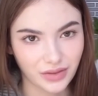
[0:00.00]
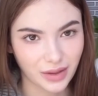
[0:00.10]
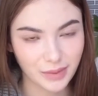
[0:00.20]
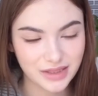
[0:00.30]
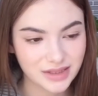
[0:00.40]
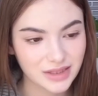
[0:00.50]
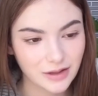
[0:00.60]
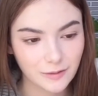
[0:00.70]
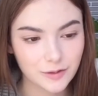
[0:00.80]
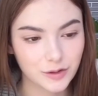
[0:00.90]
lemons,
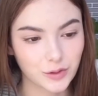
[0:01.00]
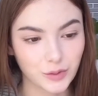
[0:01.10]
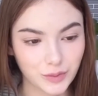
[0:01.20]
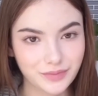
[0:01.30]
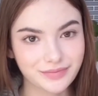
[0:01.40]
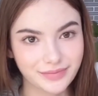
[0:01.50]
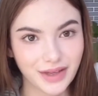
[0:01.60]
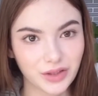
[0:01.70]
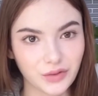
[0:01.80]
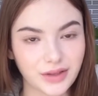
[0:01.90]
so I
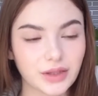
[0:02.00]
do that.